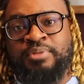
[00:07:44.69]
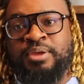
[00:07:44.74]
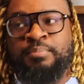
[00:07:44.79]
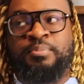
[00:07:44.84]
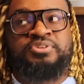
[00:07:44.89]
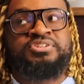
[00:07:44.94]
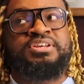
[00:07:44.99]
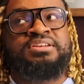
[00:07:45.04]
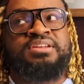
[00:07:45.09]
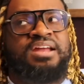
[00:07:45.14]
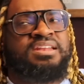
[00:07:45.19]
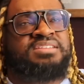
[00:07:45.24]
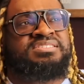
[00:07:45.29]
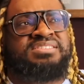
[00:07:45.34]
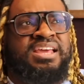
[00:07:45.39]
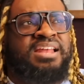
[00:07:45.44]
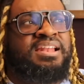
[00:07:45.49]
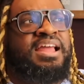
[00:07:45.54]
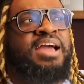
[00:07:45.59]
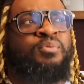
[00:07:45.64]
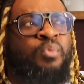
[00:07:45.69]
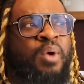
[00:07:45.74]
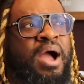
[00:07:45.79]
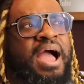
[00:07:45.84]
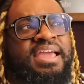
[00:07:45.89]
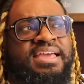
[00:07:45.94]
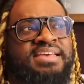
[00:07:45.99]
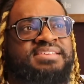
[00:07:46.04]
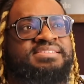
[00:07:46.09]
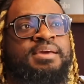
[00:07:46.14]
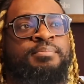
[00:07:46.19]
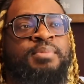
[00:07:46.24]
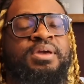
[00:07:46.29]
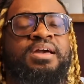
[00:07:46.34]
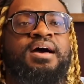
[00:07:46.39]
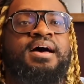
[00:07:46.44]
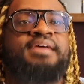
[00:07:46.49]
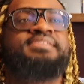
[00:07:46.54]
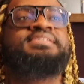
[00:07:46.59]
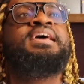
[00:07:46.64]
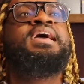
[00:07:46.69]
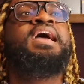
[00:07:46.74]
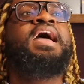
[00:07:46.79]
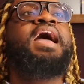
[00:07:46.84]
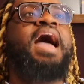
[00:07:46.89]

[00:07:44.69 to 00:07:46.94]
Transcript: People didn't understand, like, why is it? Because